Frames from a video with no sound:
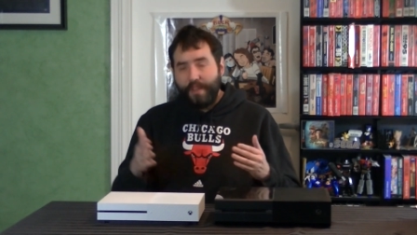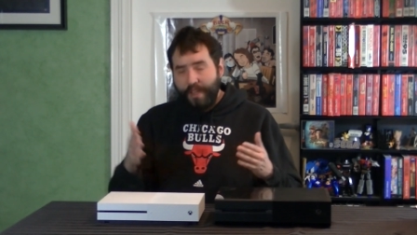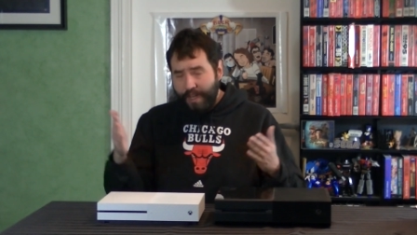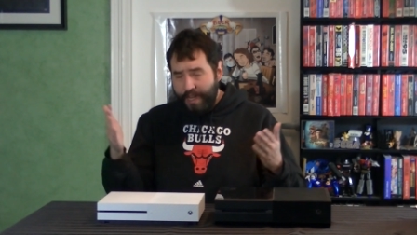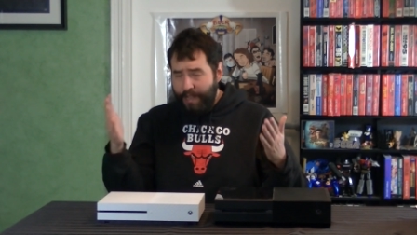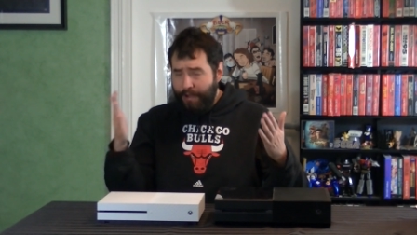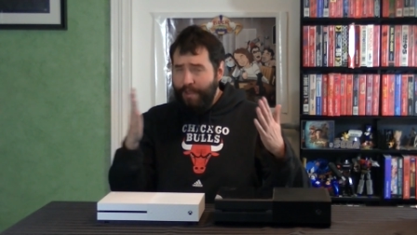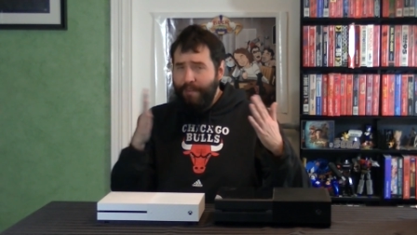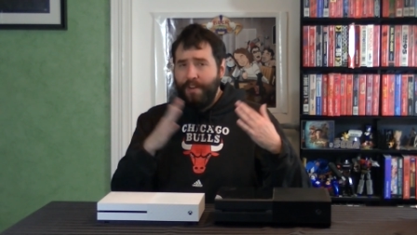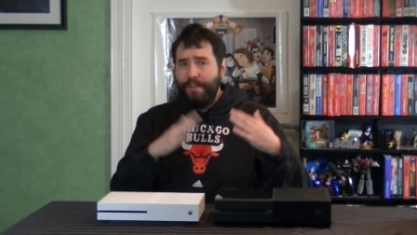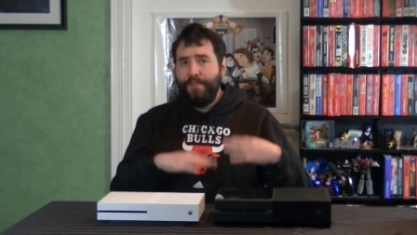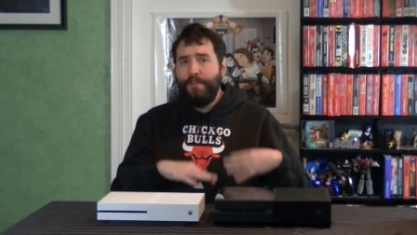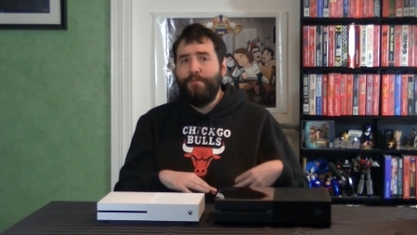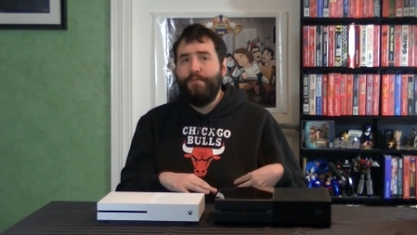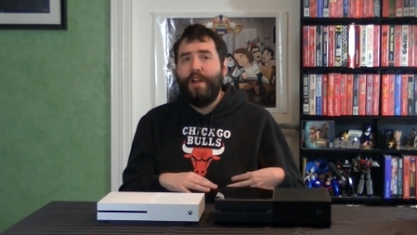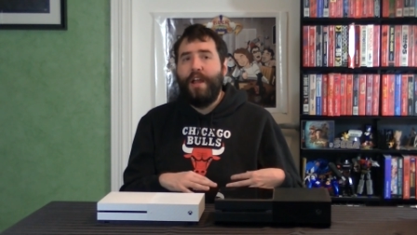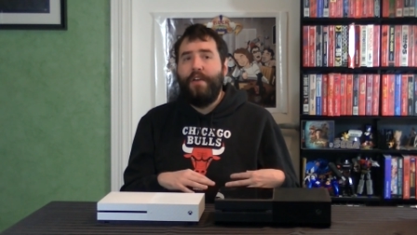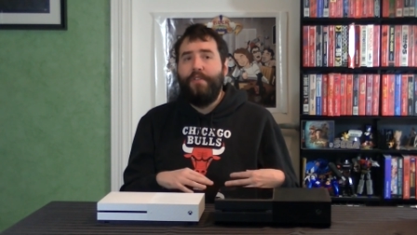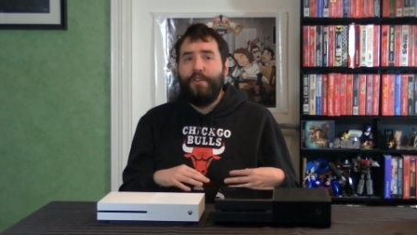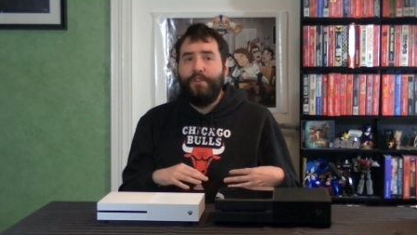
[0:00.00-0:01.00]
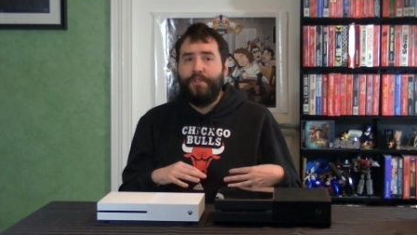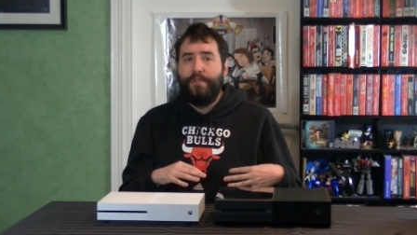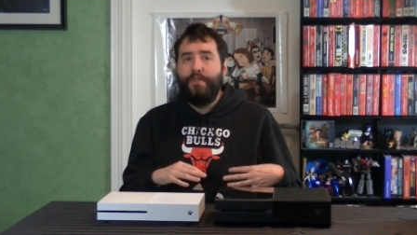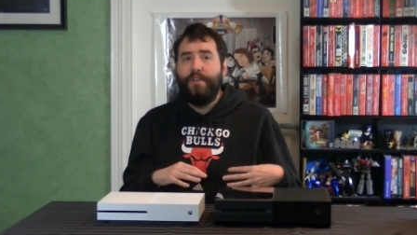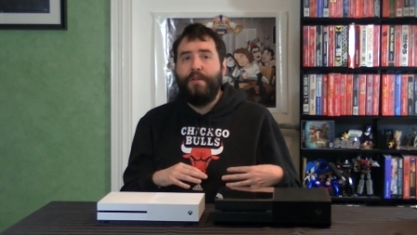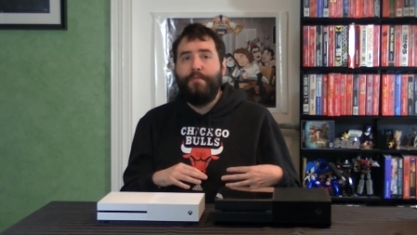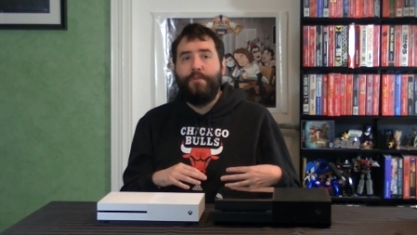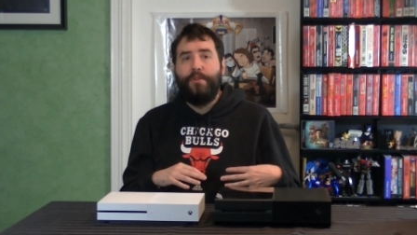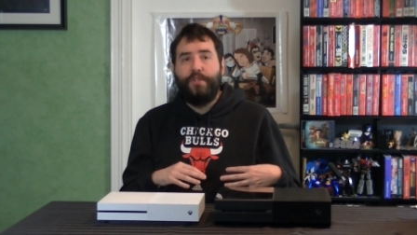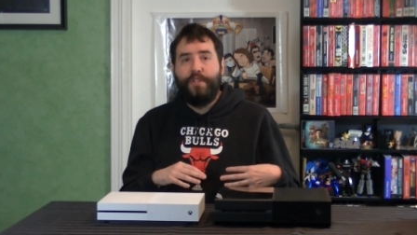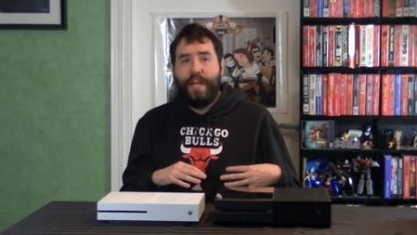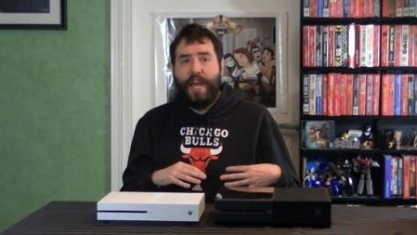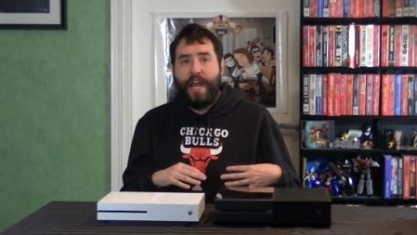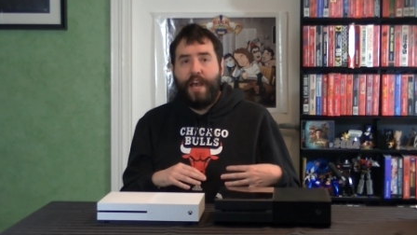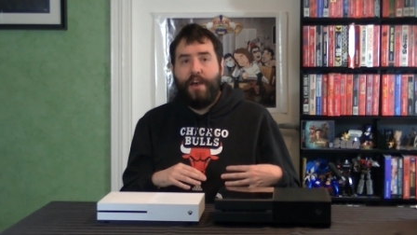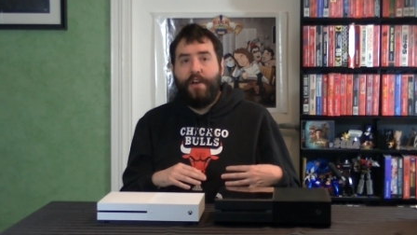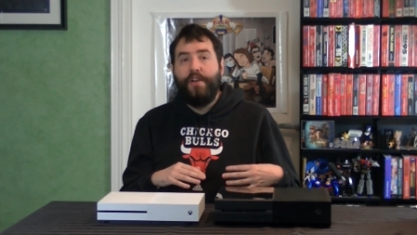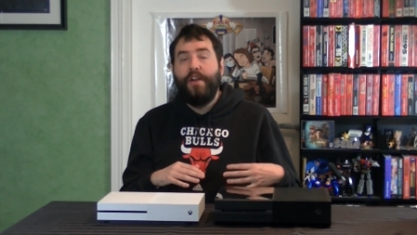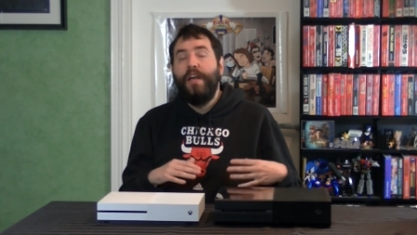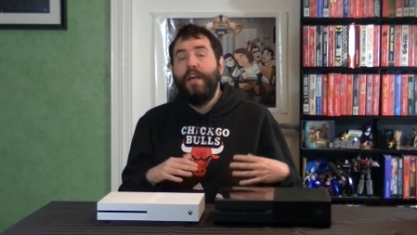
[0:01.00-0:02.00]
Now, even if you round those two numbers
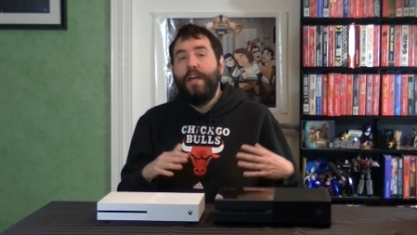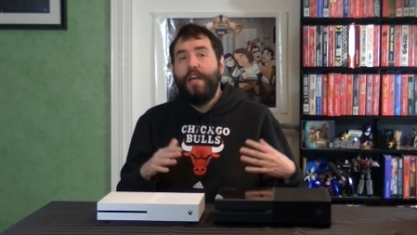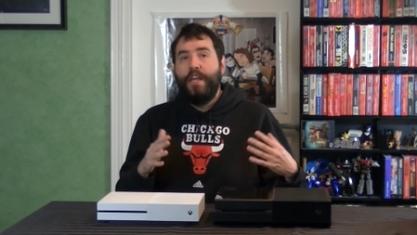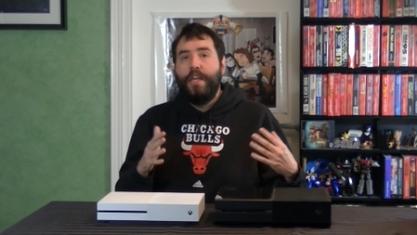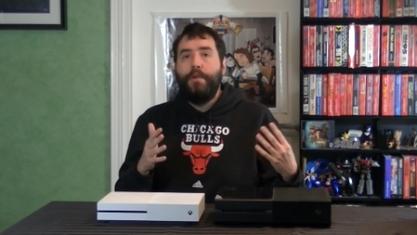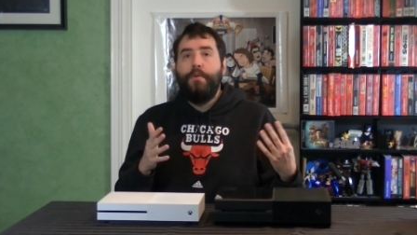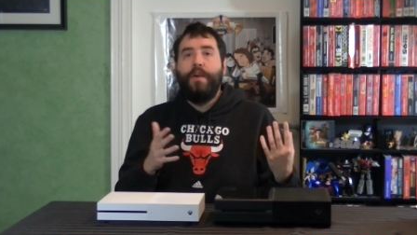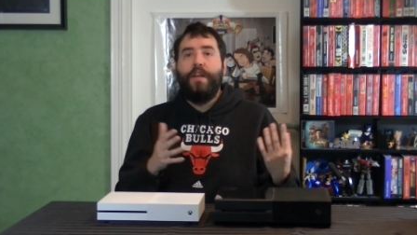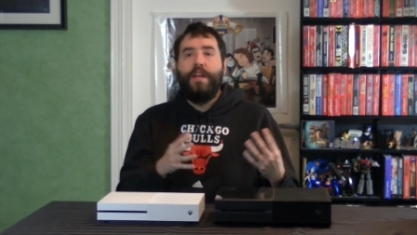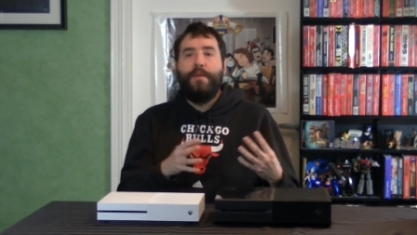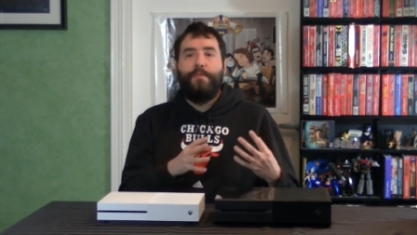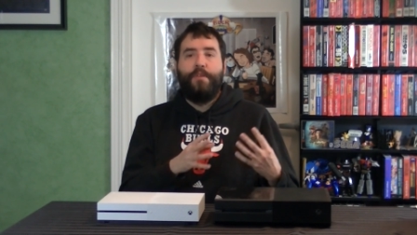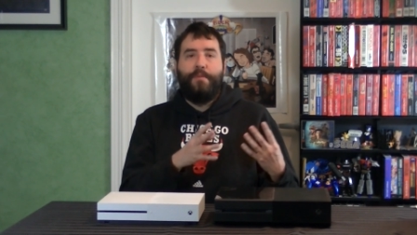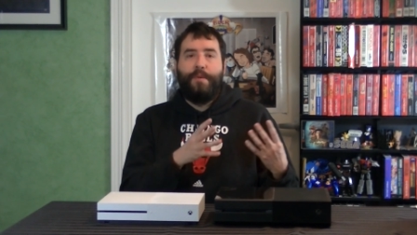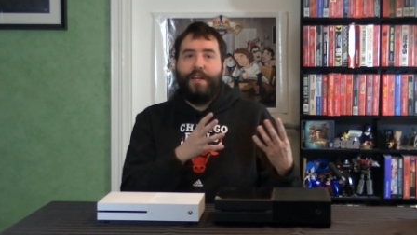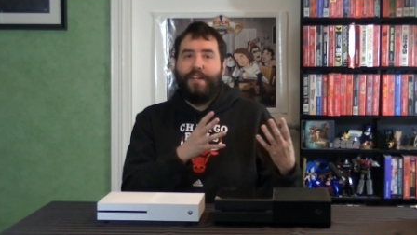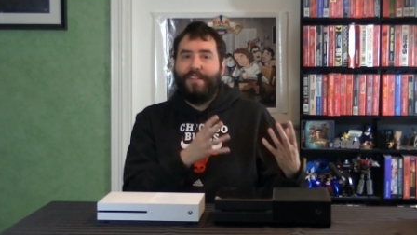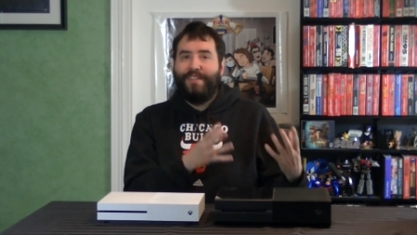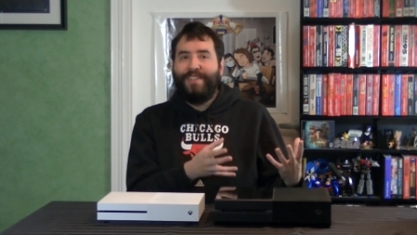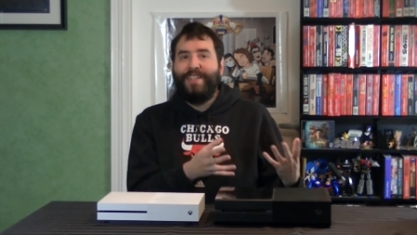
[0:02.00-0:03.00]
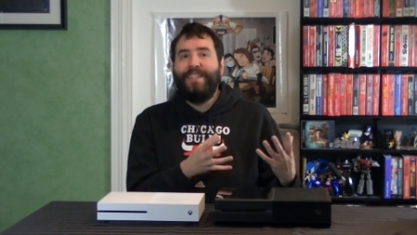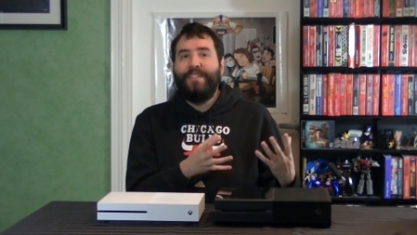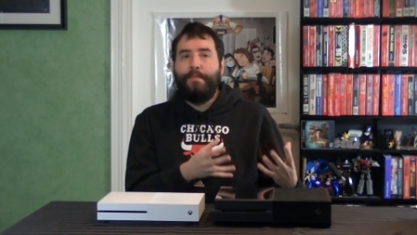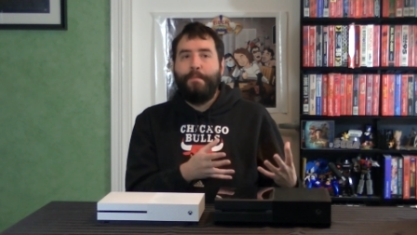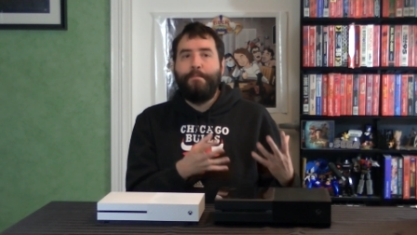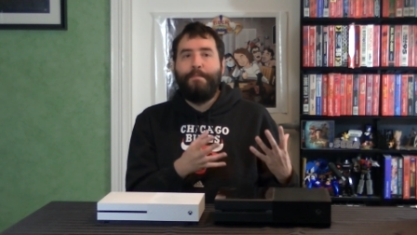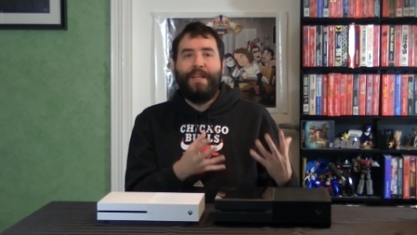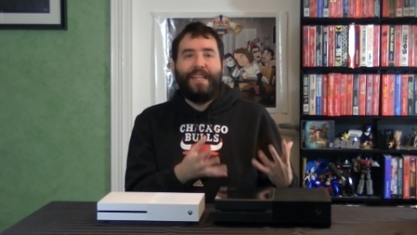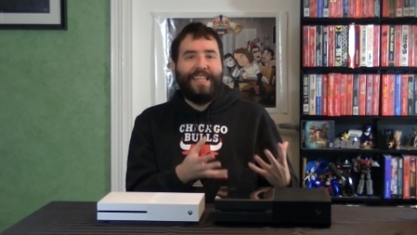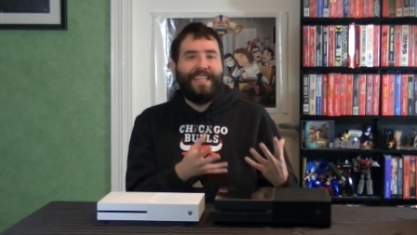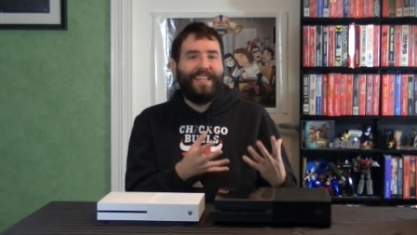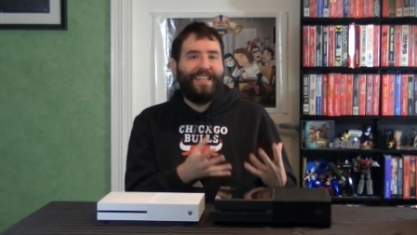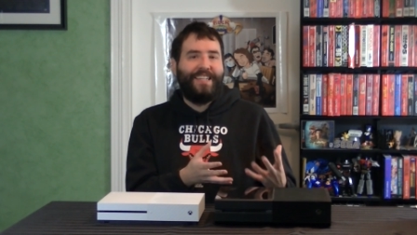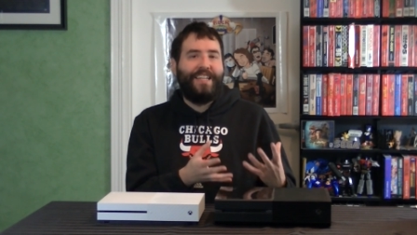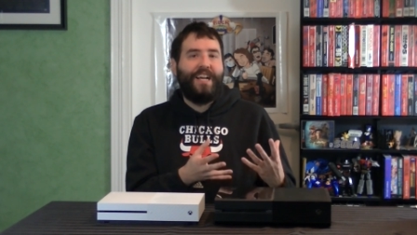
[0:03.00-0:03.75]
down, you end up with about a $6 billion